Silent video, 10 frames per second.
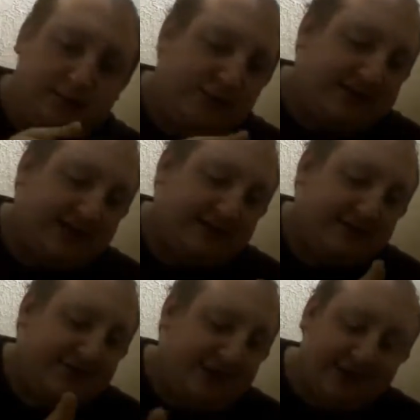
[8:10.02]
which has
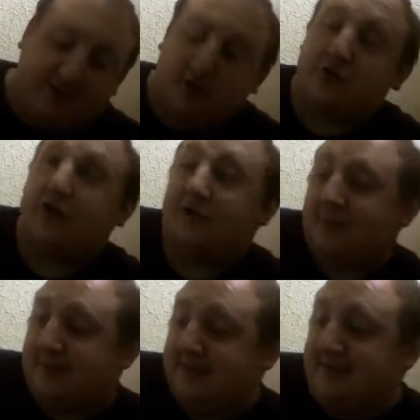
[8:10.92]
an effect that goes off
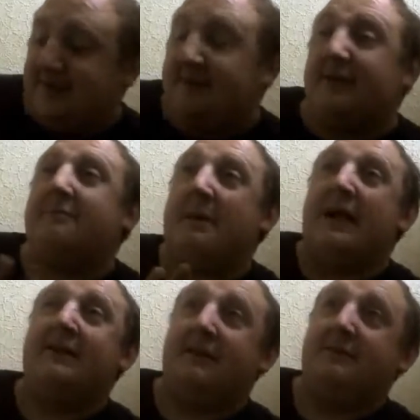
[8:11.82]
specifically when it's
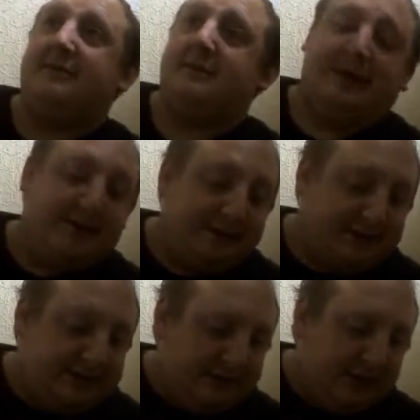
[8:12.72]
pendulum summoned.
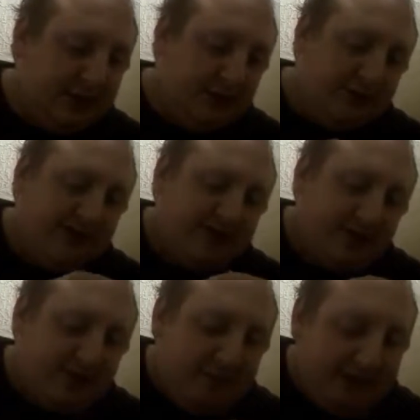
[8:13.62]
When this
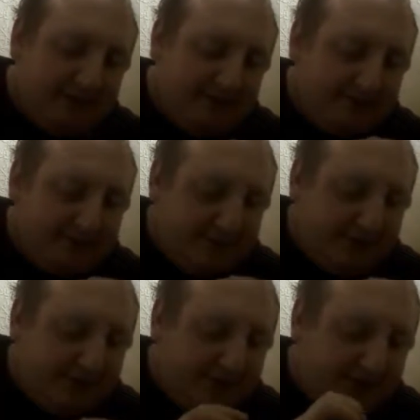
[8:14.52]
card is pendulum
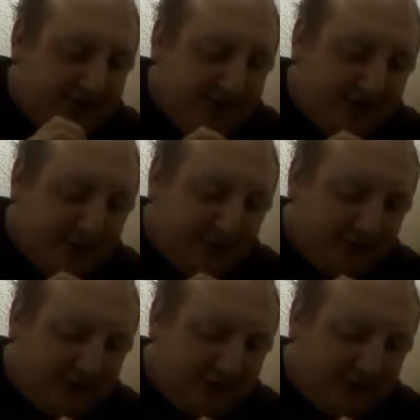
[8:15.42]
summoned, you can target one